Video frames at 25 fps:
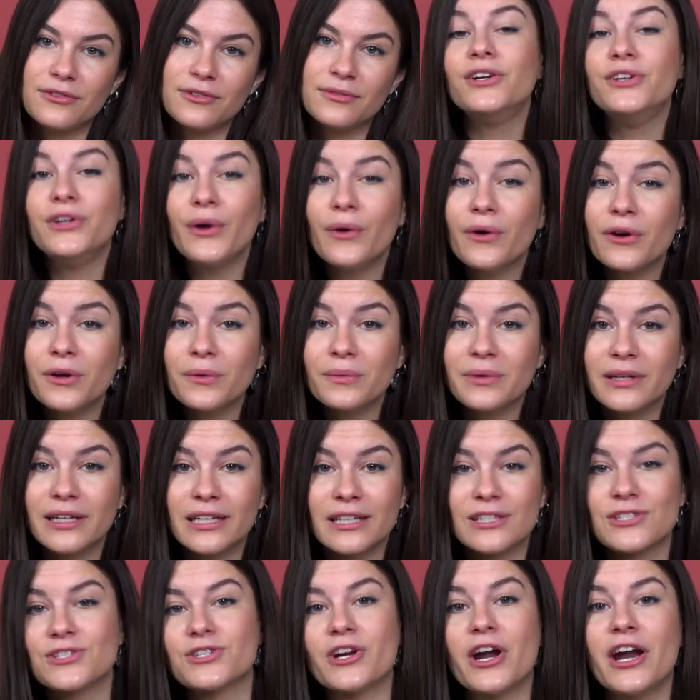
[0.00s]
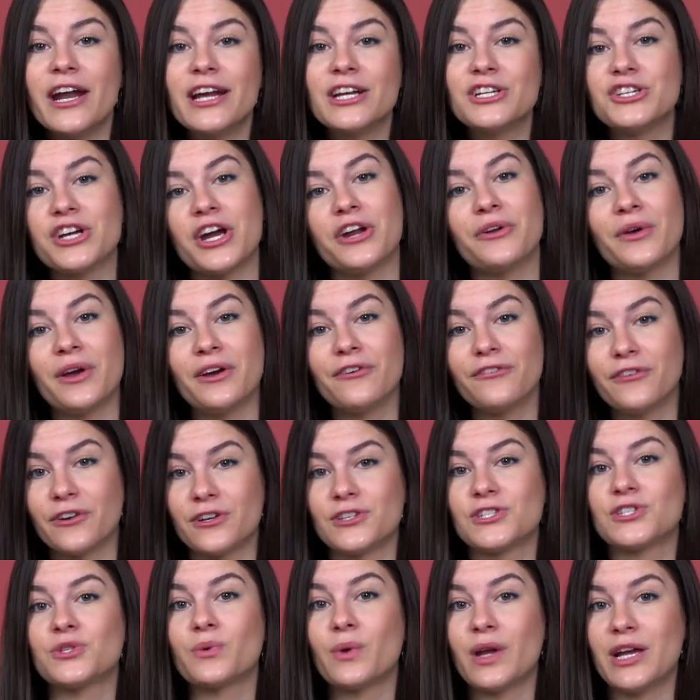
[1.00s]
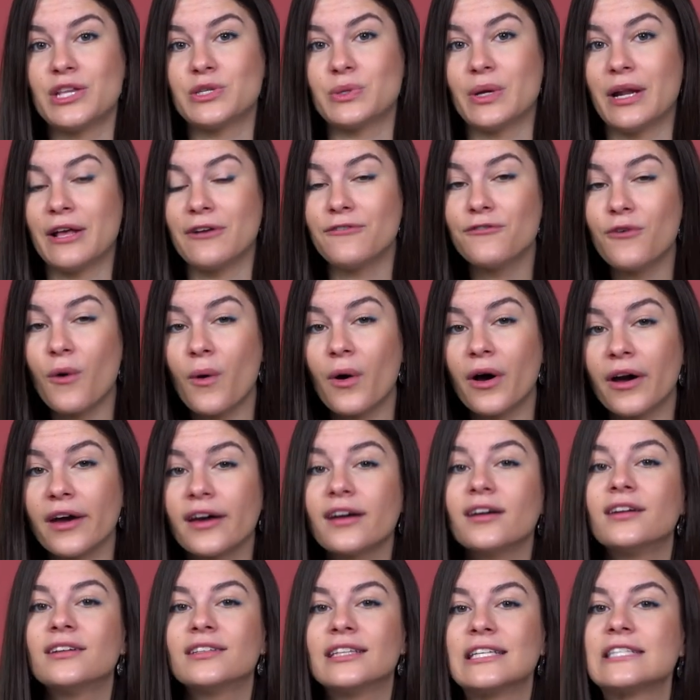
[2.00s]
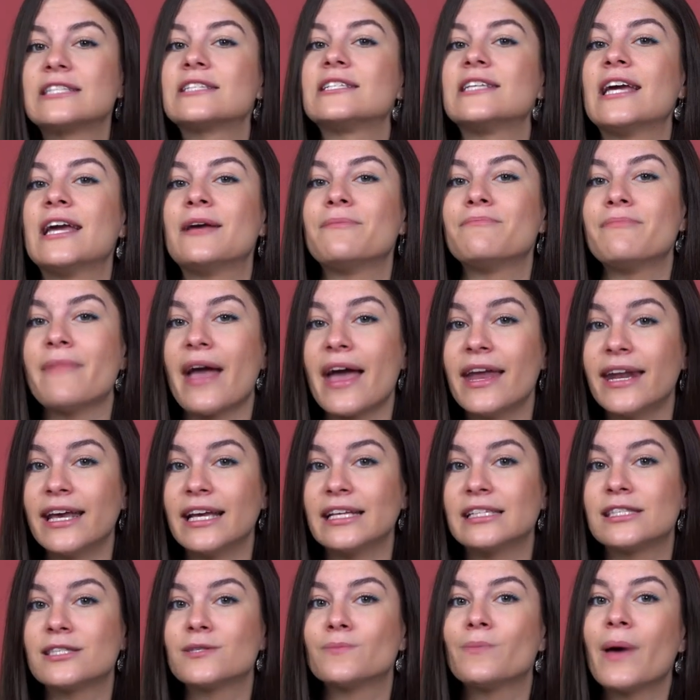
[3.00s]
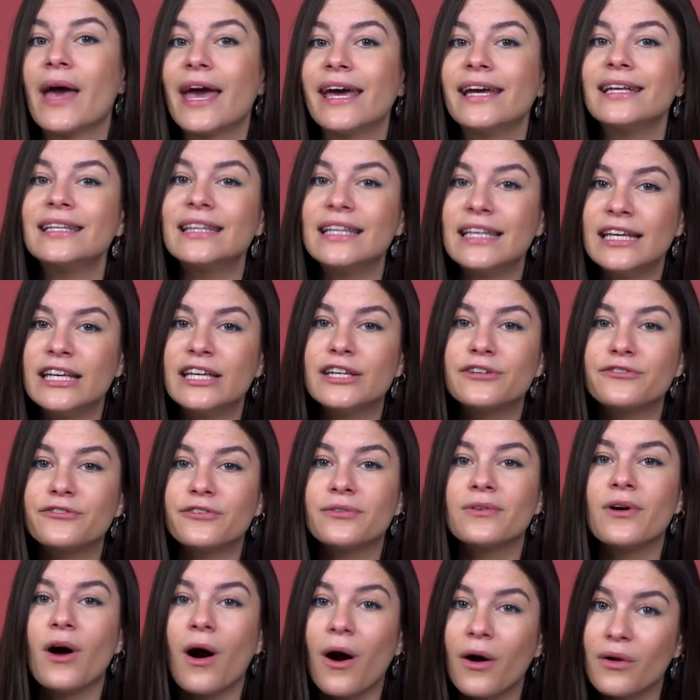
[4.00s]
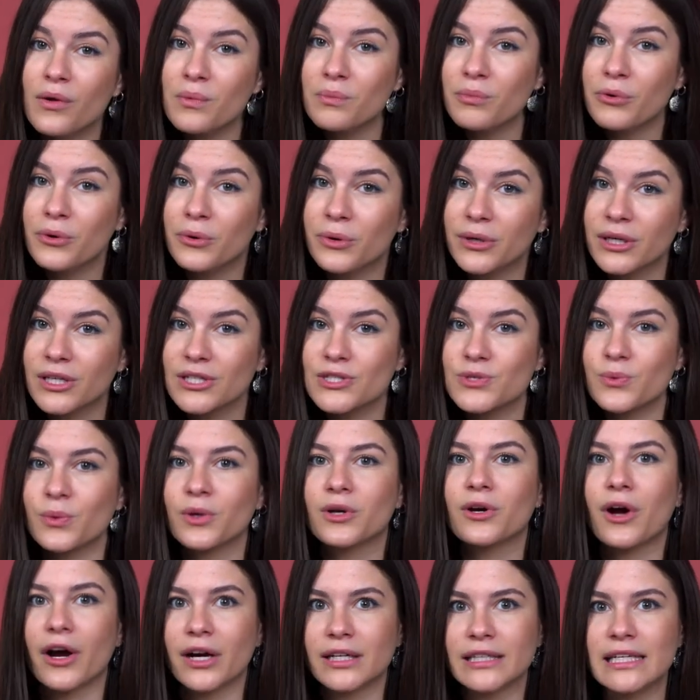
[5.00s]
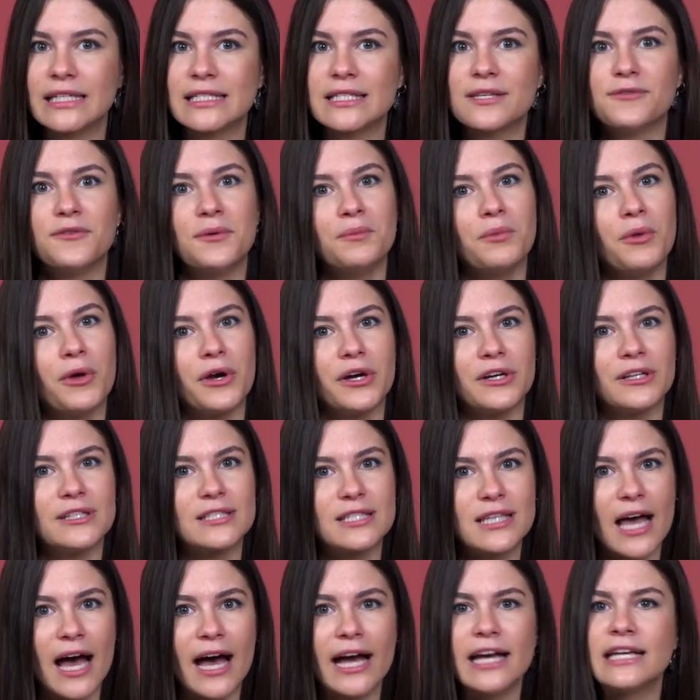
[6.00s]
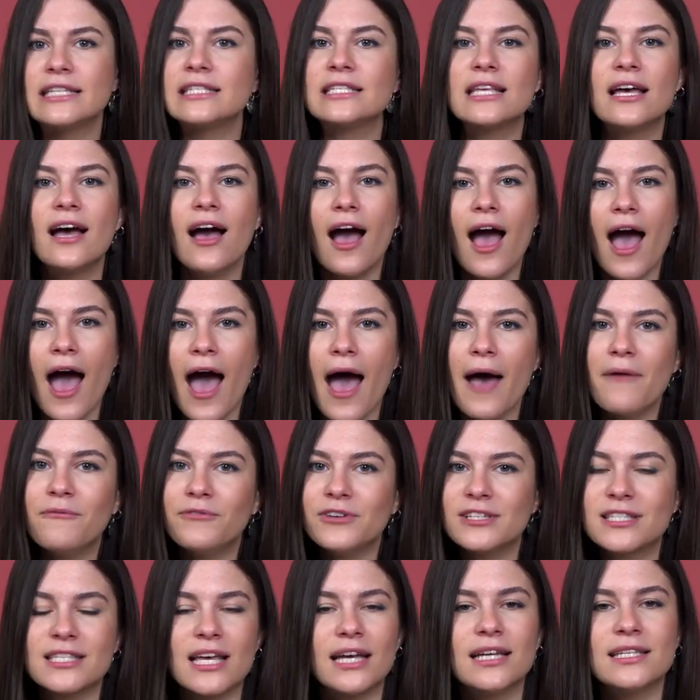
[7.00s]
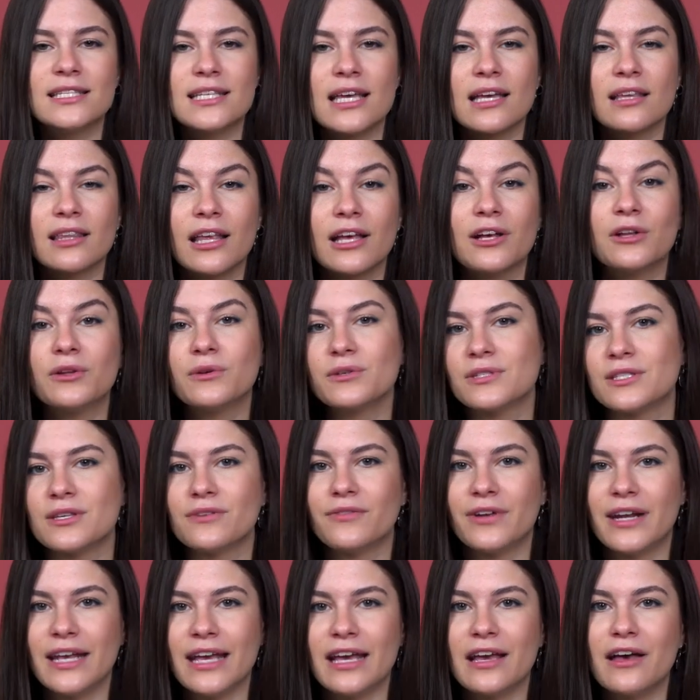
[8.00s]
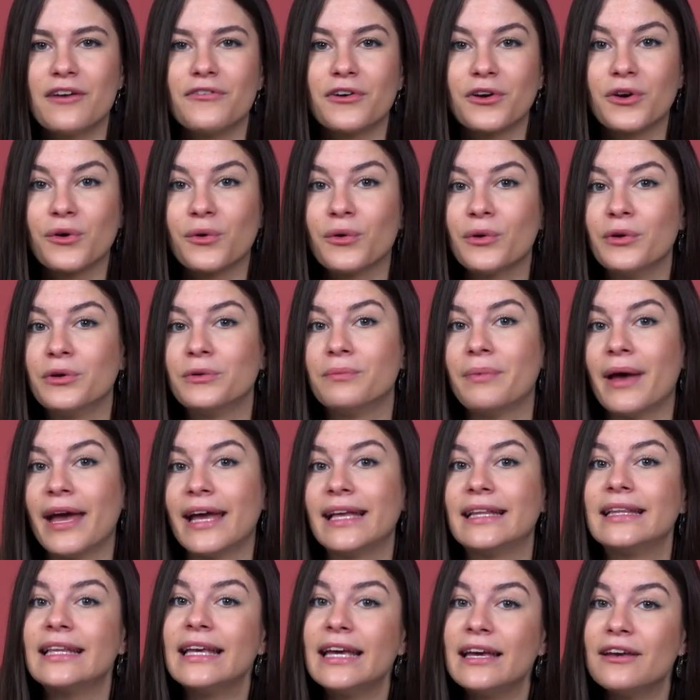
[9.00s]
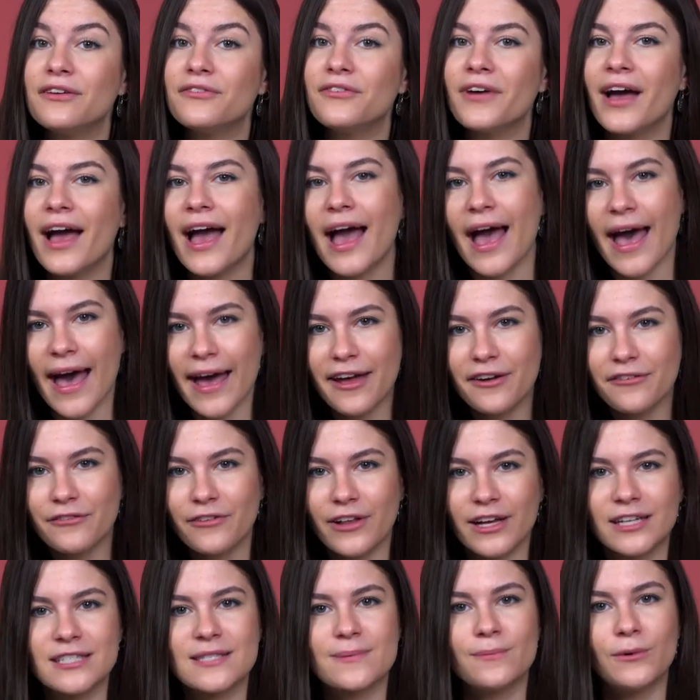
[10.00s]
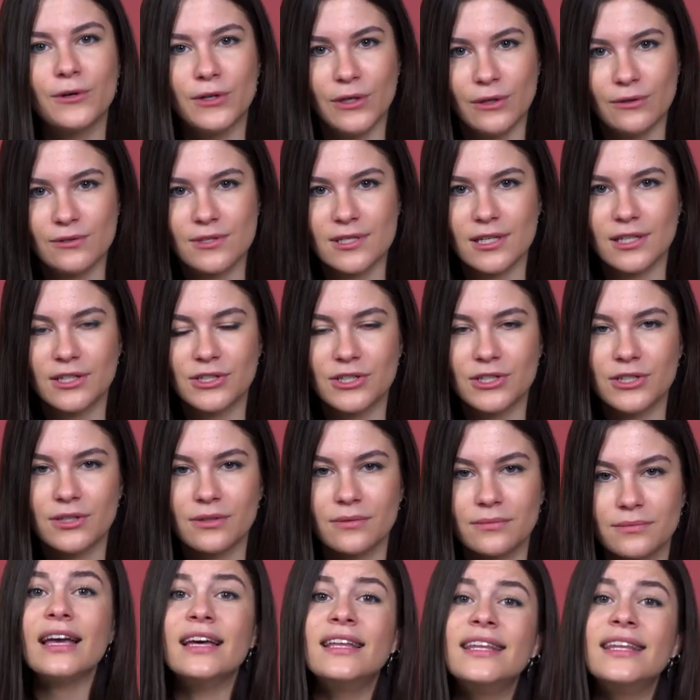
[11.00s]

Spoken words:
Notably, starting January 1st, 2024, the state mandates paid leave for all employees regardless of employer size, emphasizing the inclusivity of accrued paid leave and flexible usage.